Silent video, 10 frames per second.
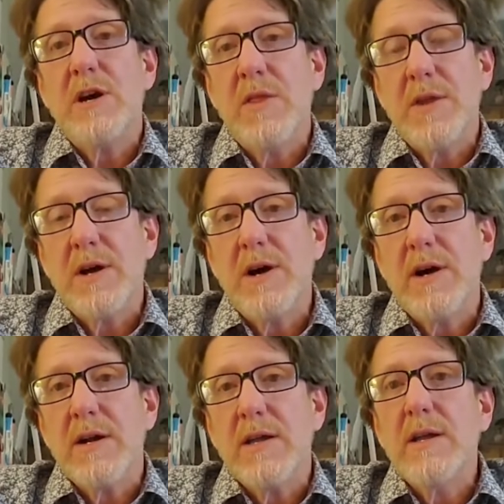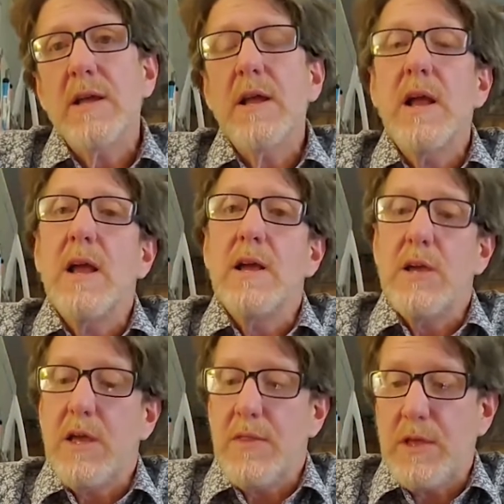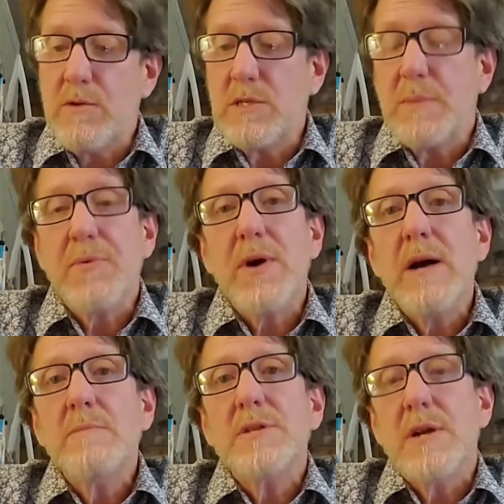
on the card. They use the prompt